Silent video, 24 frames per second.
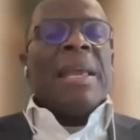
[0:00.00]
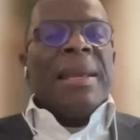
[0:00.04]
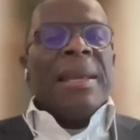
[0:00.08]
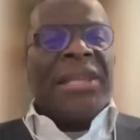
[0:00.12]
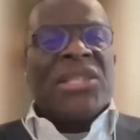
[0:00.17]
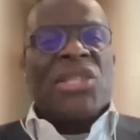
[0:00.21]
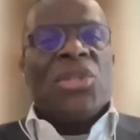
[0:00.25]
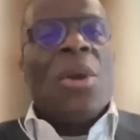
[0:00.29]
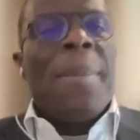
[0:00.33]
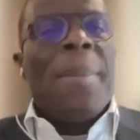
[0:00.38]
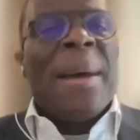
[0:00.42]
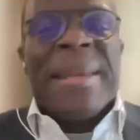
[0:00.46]

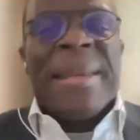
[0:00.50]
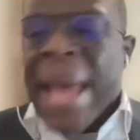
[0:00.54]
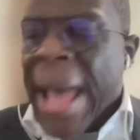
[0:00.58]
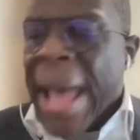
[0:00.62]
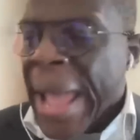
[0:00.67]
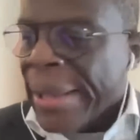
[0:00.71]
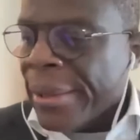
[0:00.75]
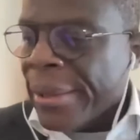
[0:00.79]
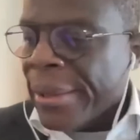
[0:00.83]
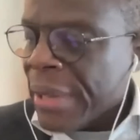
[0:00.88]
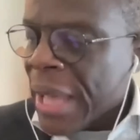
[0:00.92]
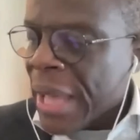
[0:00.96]
Lesson number
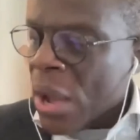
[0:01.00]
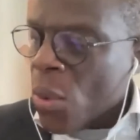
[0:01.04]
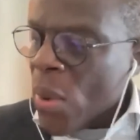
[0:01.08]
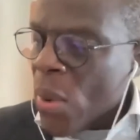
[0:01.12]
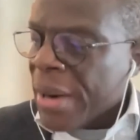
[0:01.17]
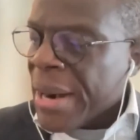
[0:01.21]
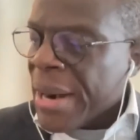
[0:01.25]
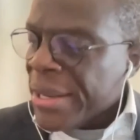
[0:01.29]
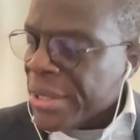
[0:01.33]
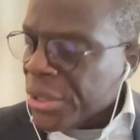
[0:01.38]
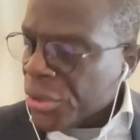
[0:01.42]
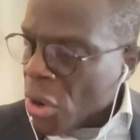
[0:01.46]
9, and
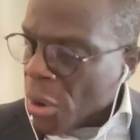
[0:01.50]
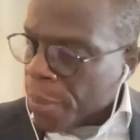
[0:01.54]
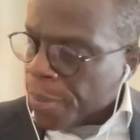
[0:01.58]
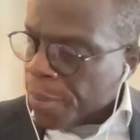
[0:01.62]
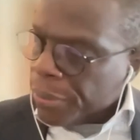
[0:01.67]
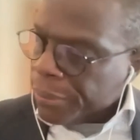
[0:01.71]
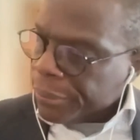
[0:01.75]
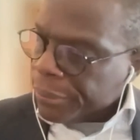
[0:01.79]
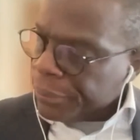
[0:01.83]
we're rounding up.